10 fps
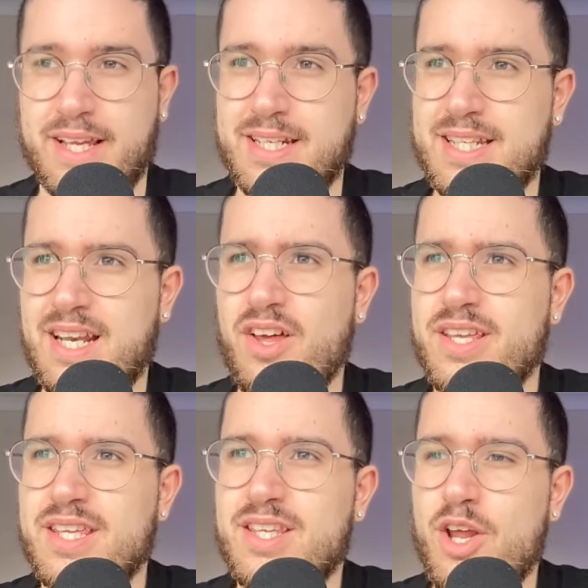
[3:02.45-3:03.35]
And
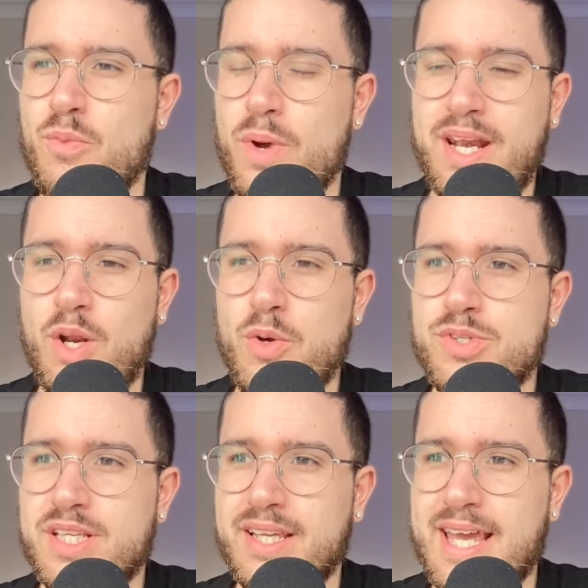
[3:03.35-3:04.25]
like, you know, we're
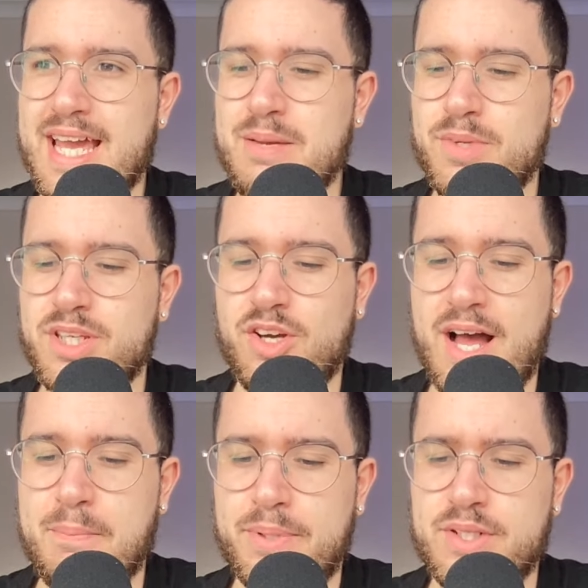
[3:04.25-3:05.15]
losing the game, and you got
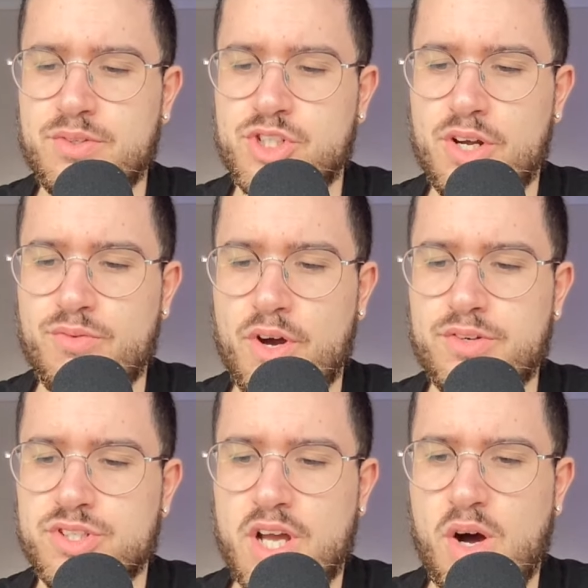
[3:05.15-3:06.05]
Ampadu and Joe
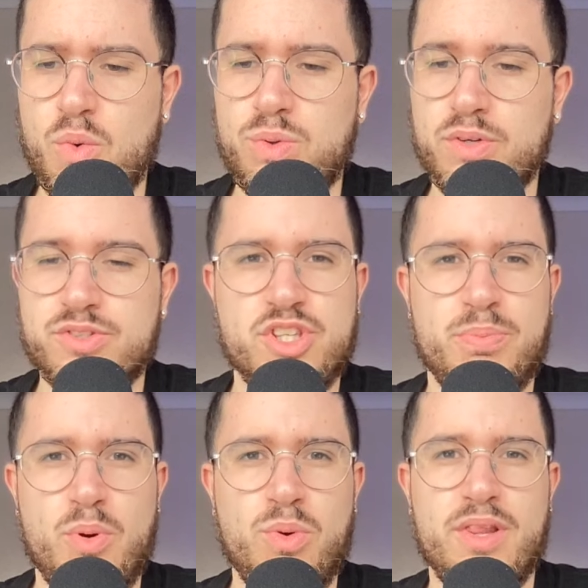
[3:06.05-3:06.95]
Roden just holding onto the
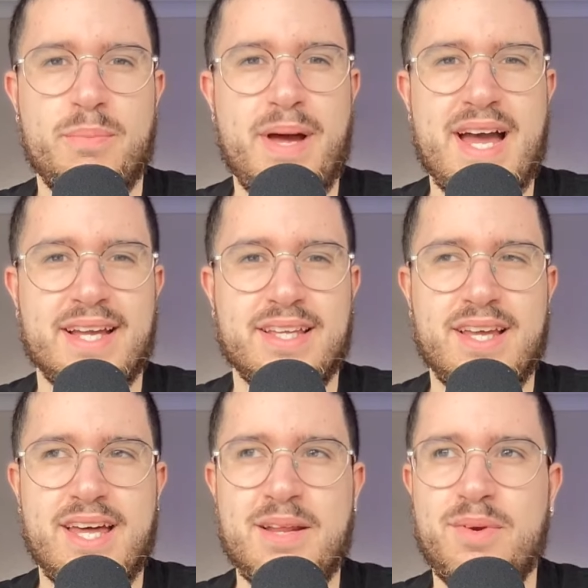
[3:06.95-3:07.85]
ball at the back,
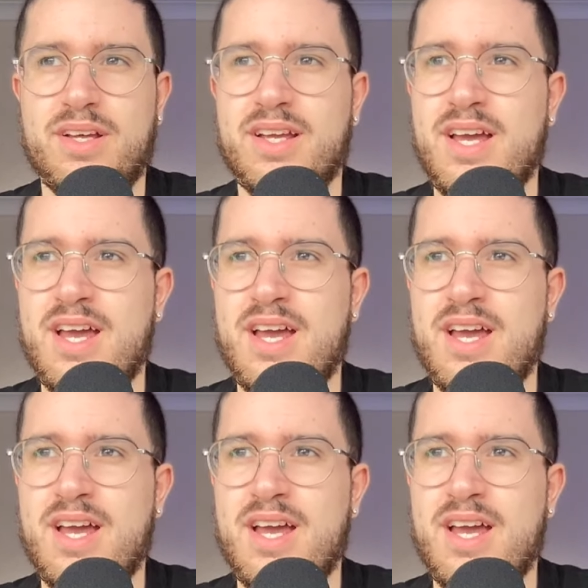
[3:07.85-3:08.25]
and I'm like,